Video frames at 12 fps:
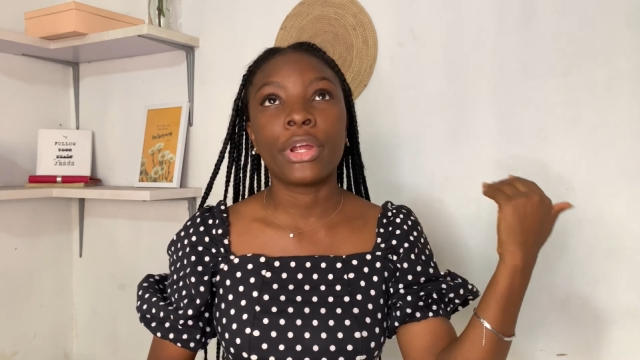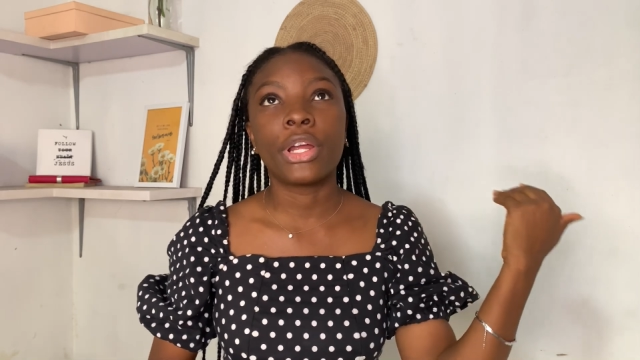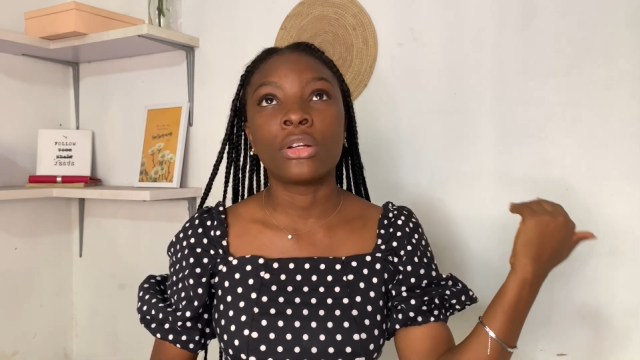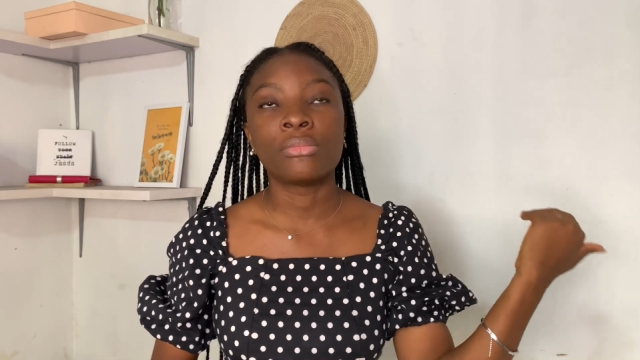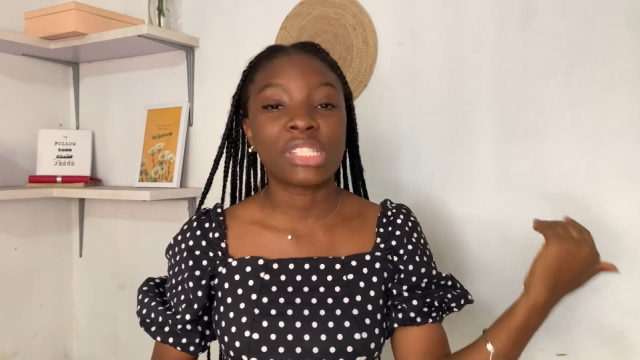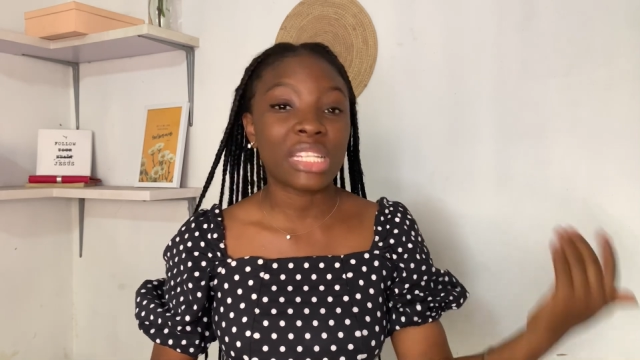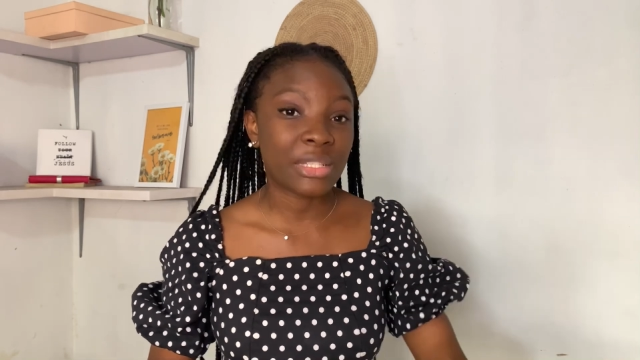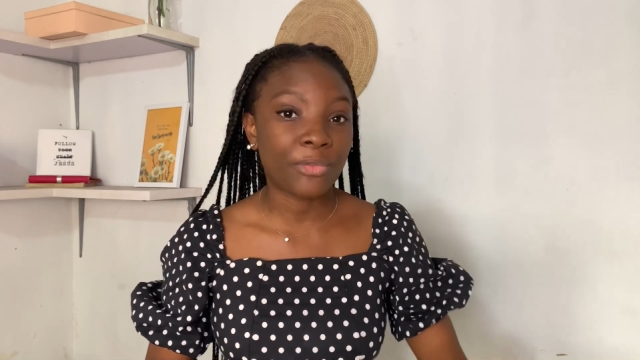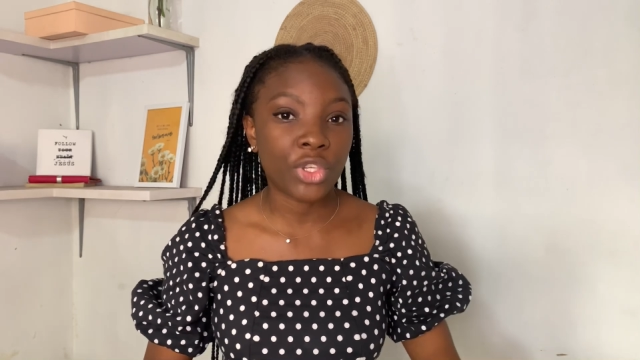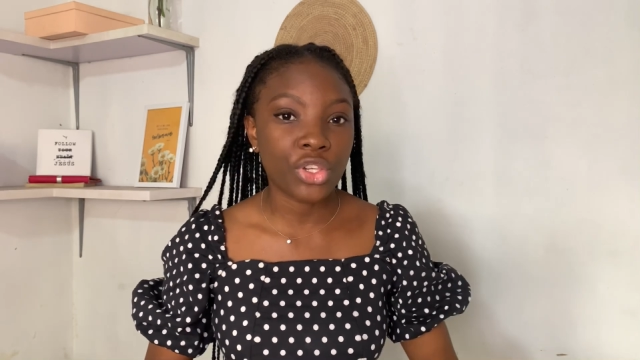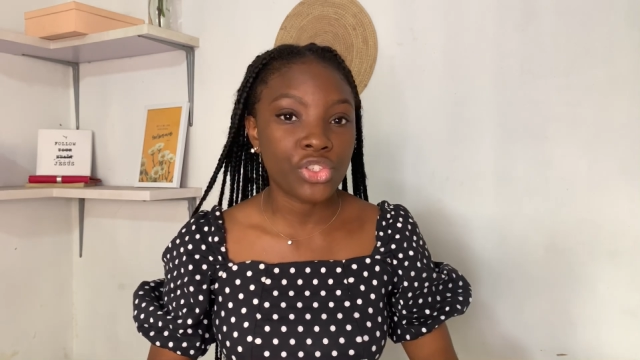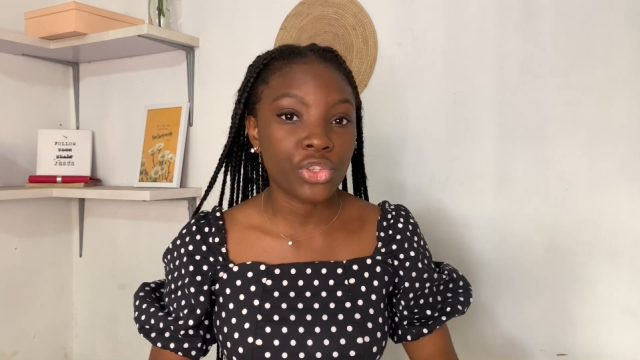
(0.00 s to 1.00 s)

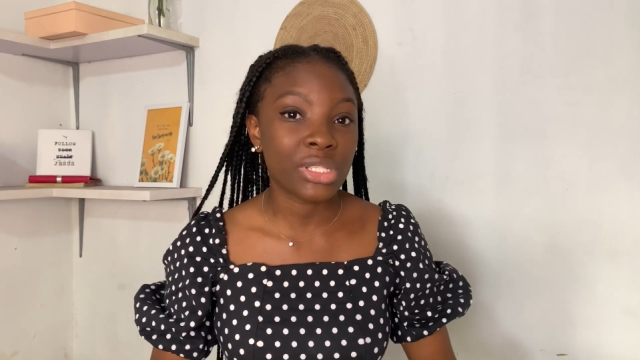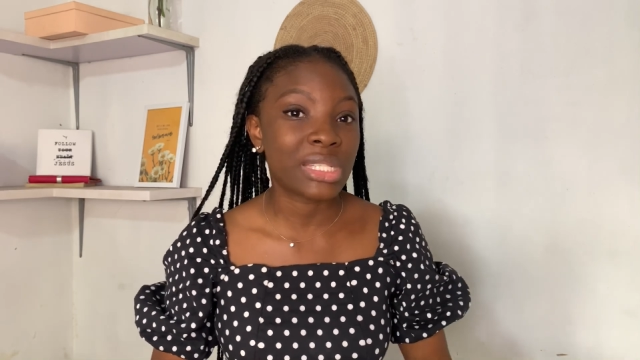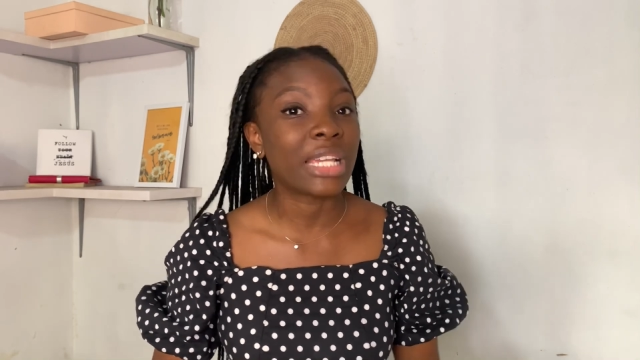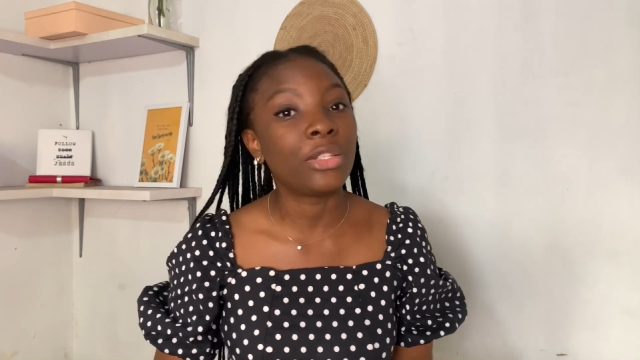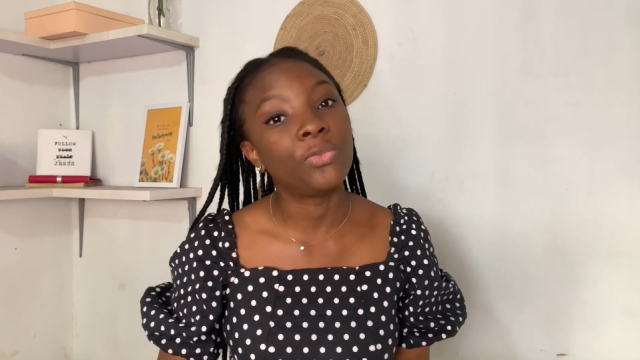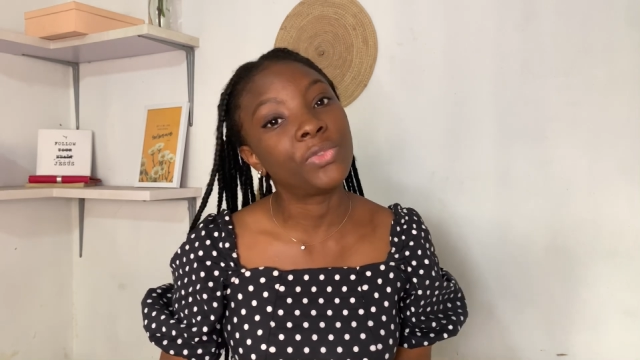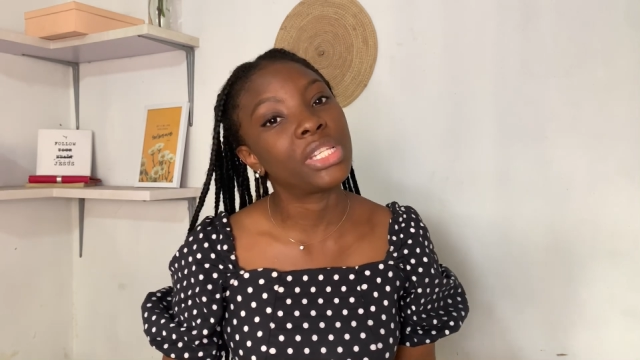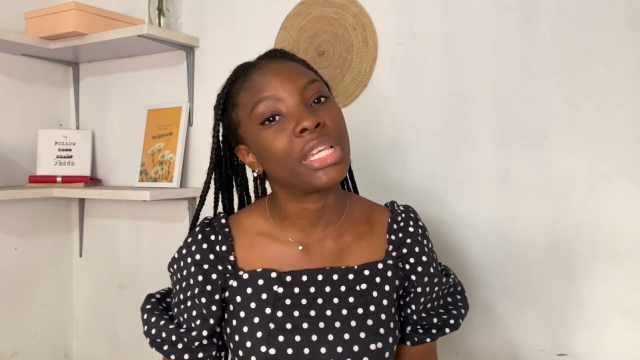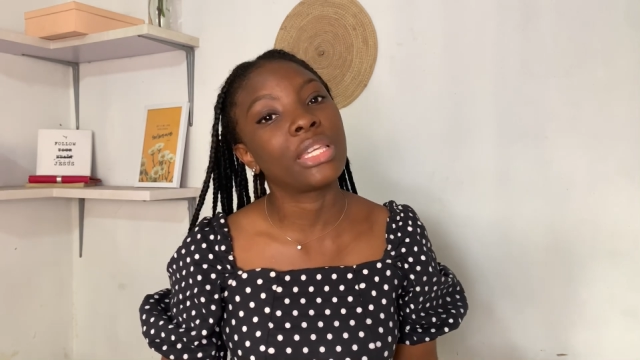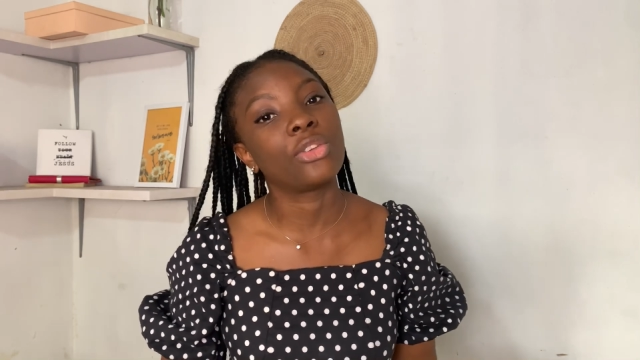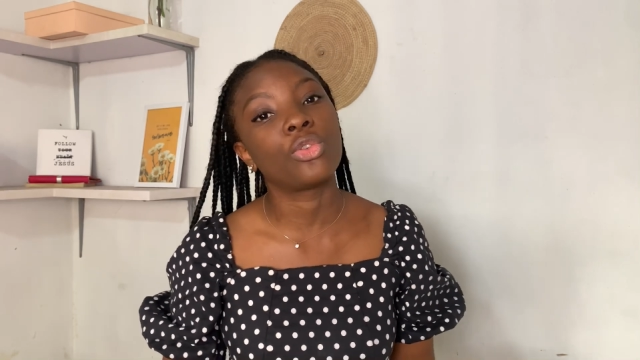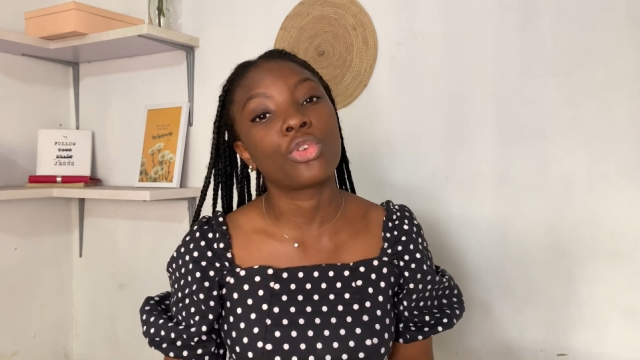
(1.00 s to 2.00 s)
certifications that you've
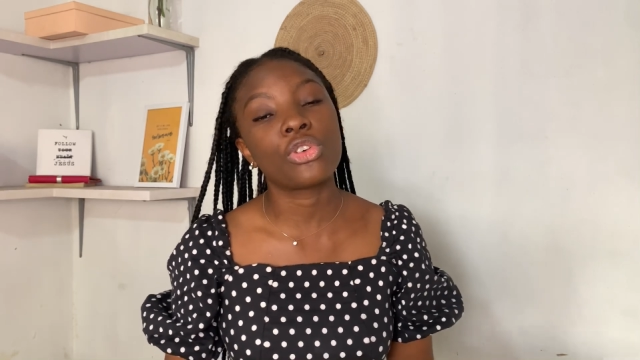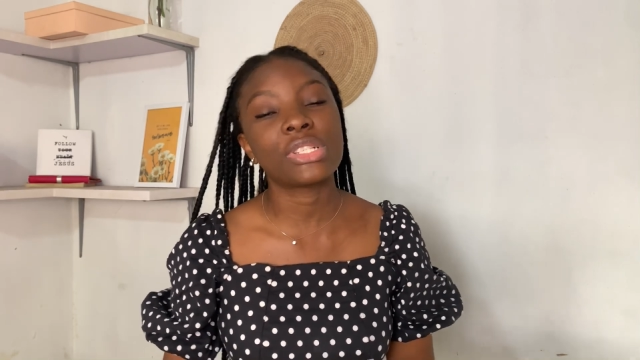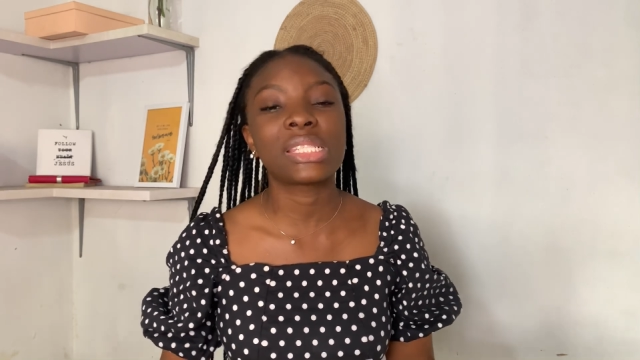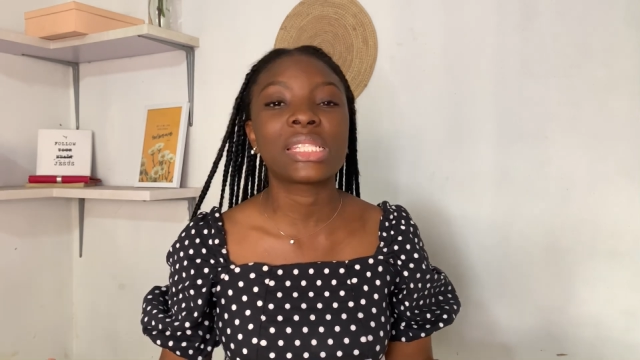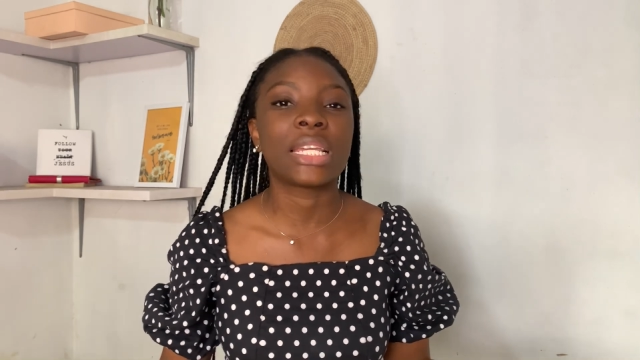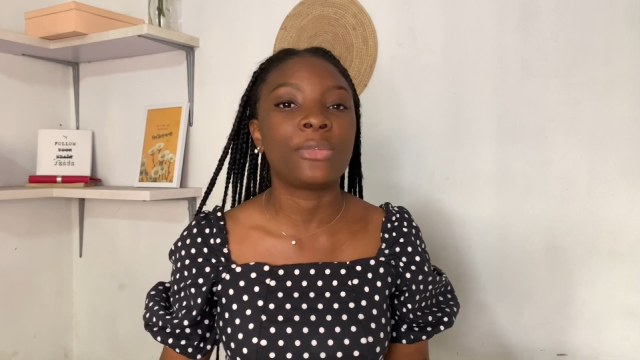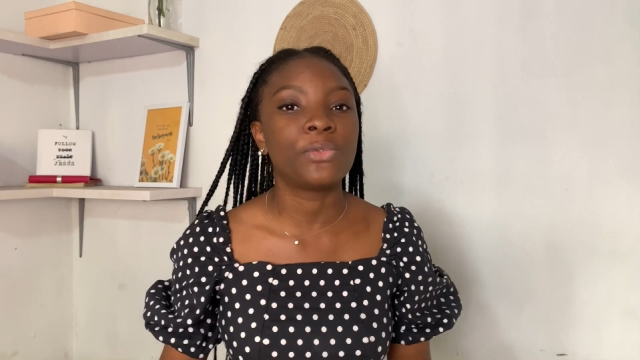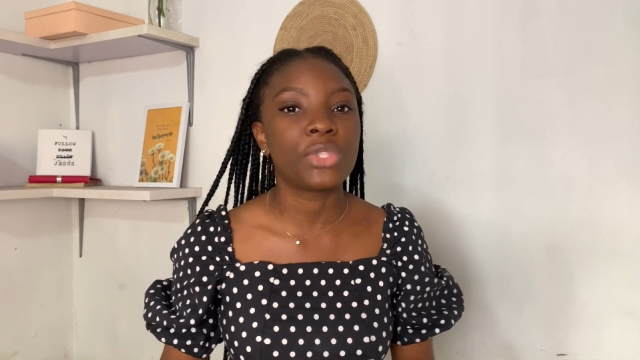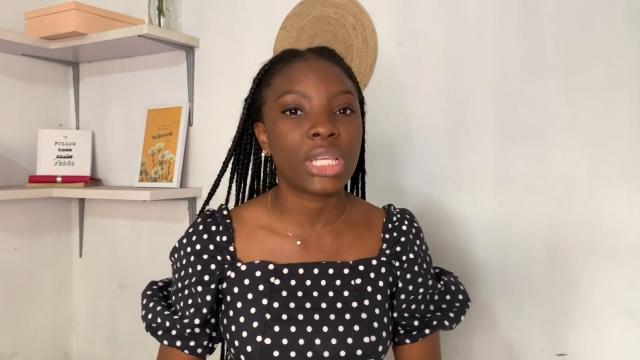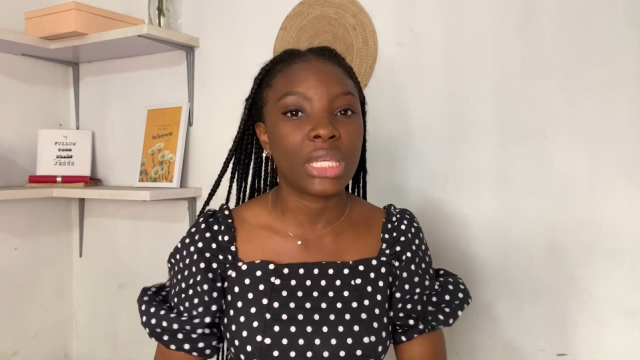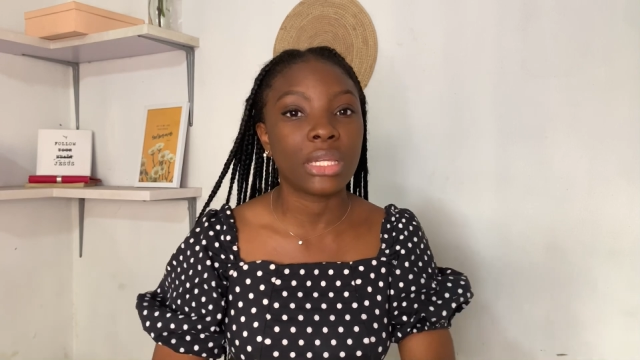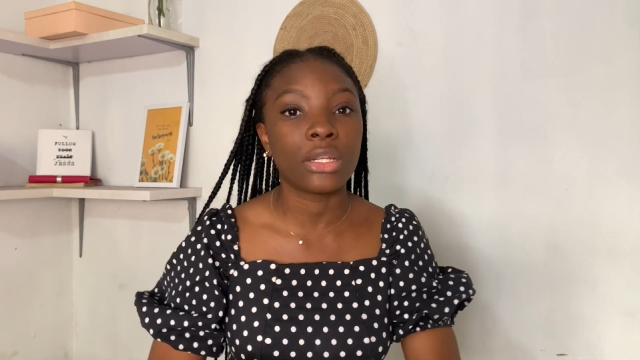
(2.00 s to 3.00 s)
taken or courses that you've
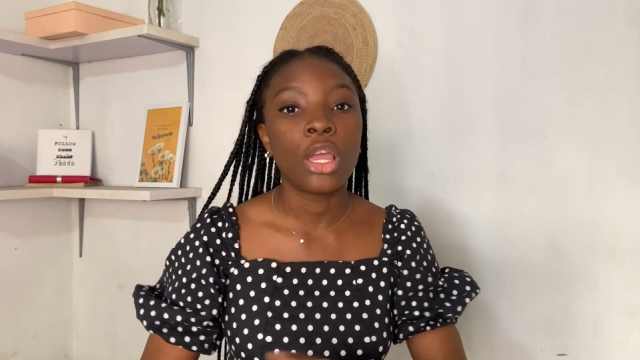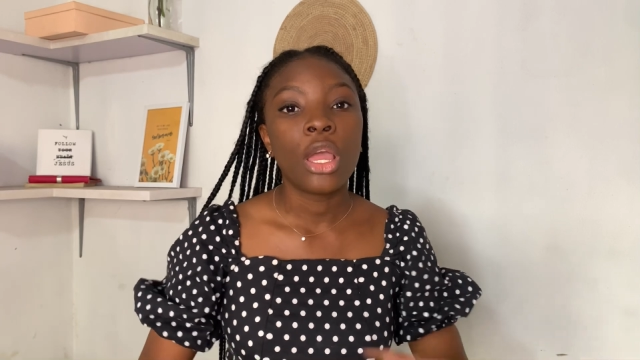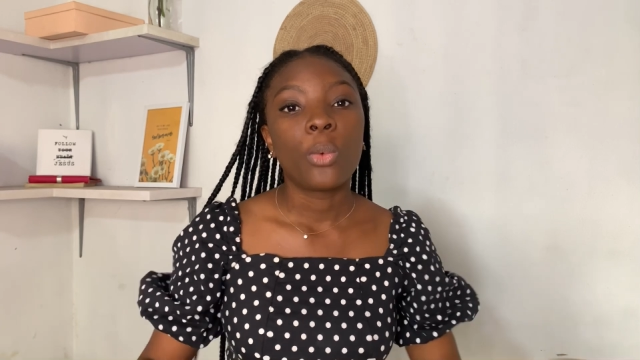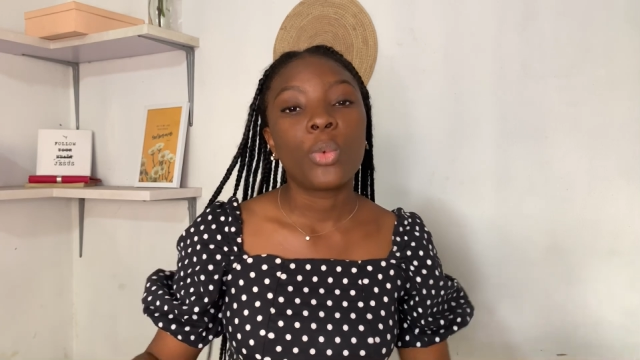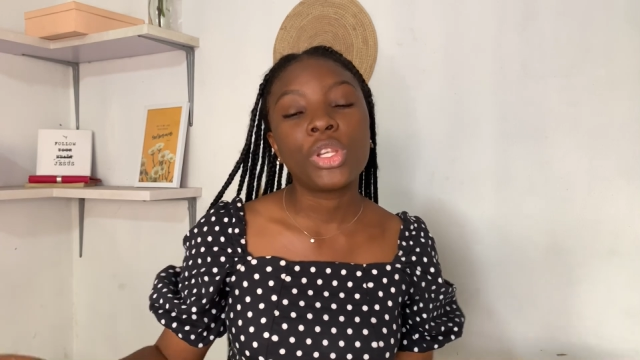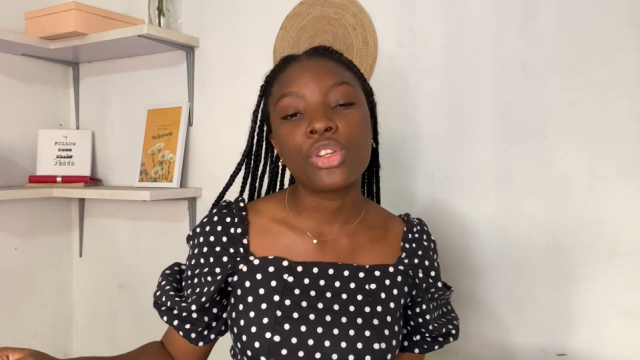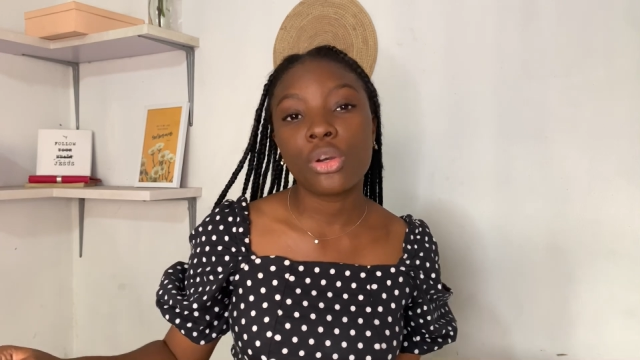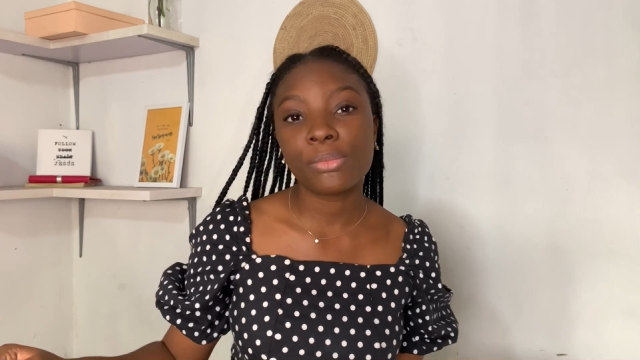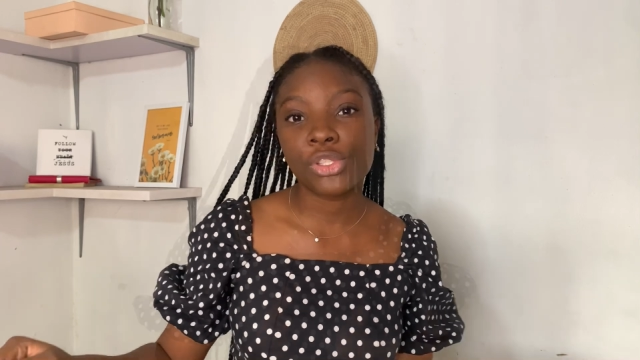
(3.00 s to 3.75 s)
taken when it comes to,